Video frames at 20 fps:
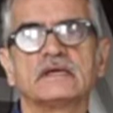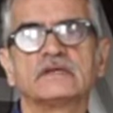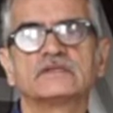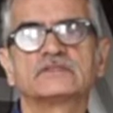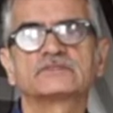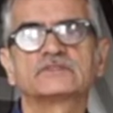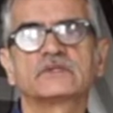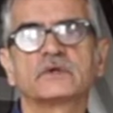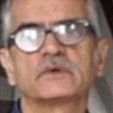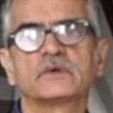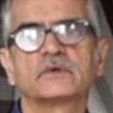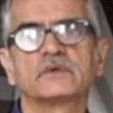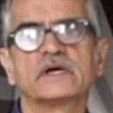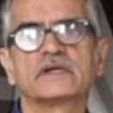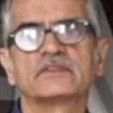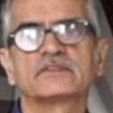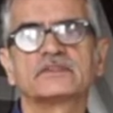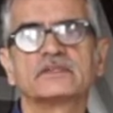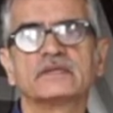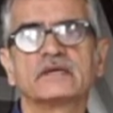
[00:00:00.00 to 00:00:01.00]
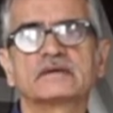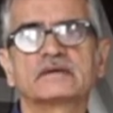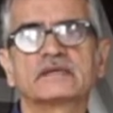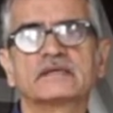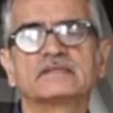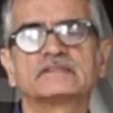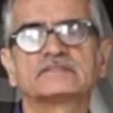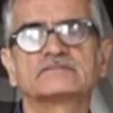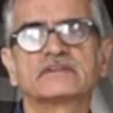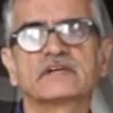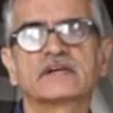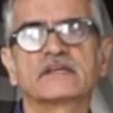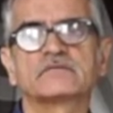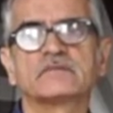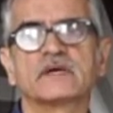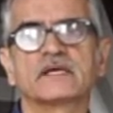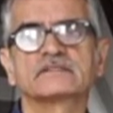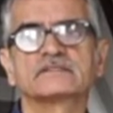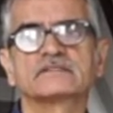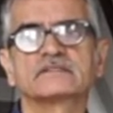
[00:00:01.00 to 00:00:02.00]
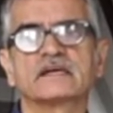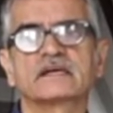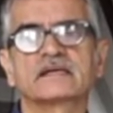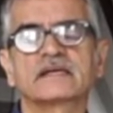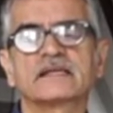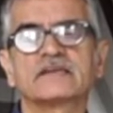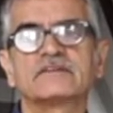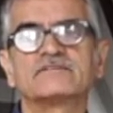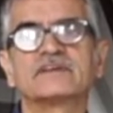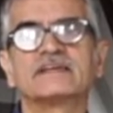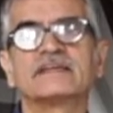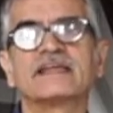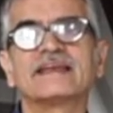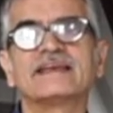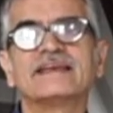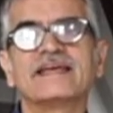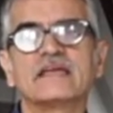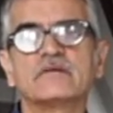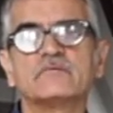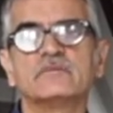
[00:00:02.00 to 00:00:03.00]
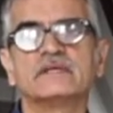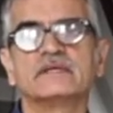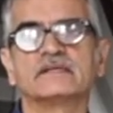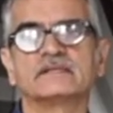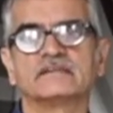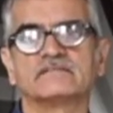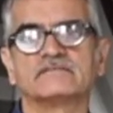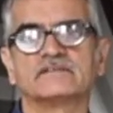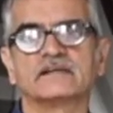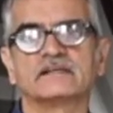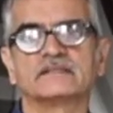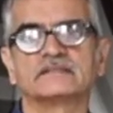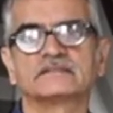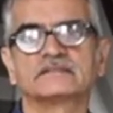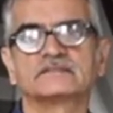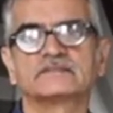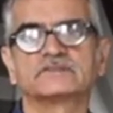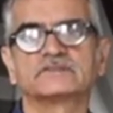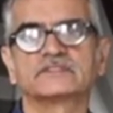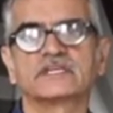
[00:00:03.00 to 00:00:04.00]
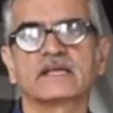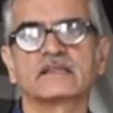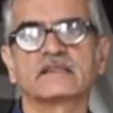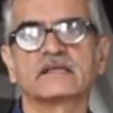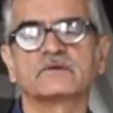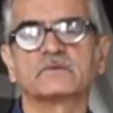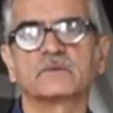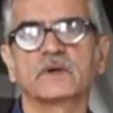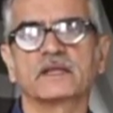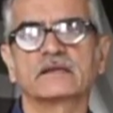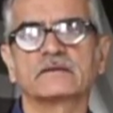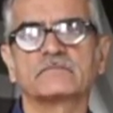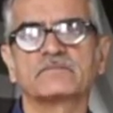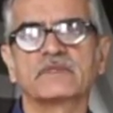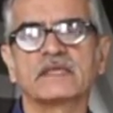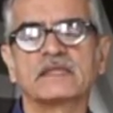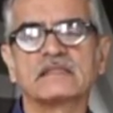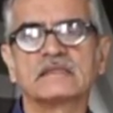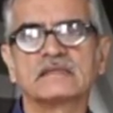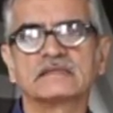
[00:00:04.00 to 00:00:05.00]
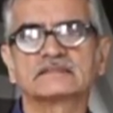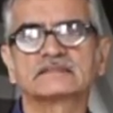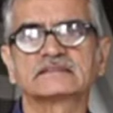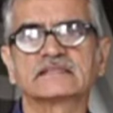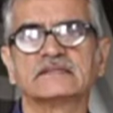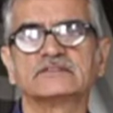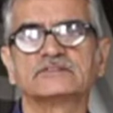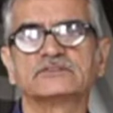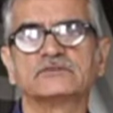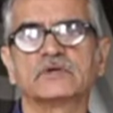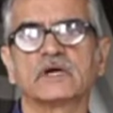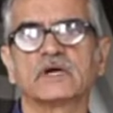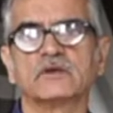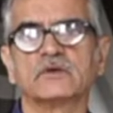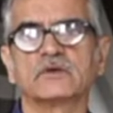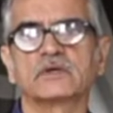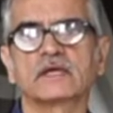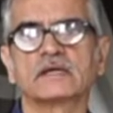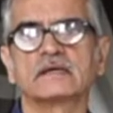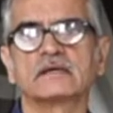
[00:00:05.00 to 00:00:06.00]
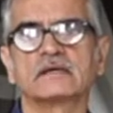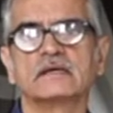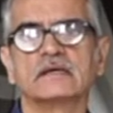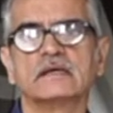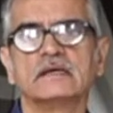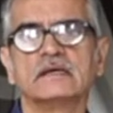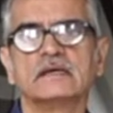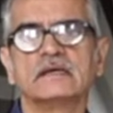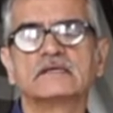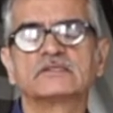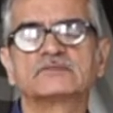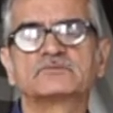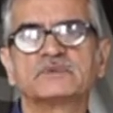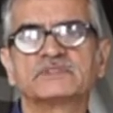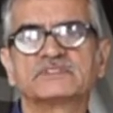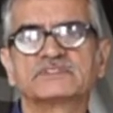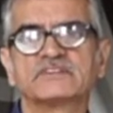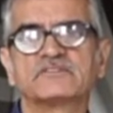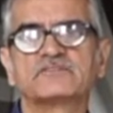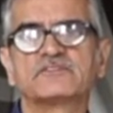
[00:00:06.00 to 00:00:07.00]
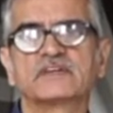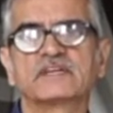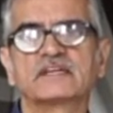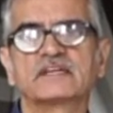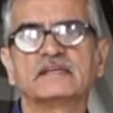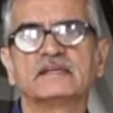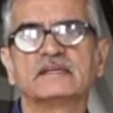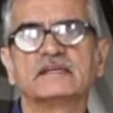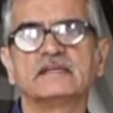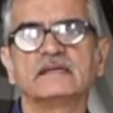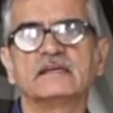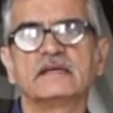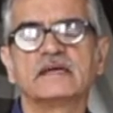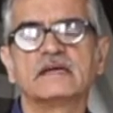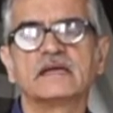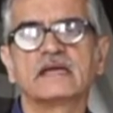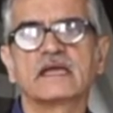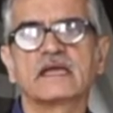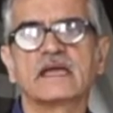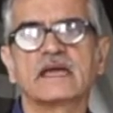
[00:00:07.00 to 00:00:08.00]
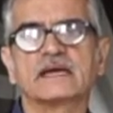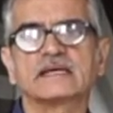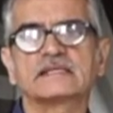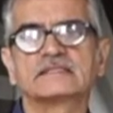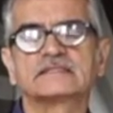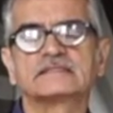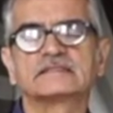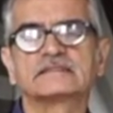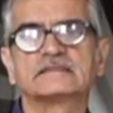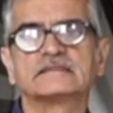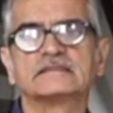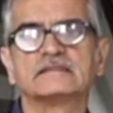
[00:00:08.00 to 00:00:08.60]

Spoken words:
So a theory is very much a kind of an enabling device to say that, well, in this case you are looking specifically at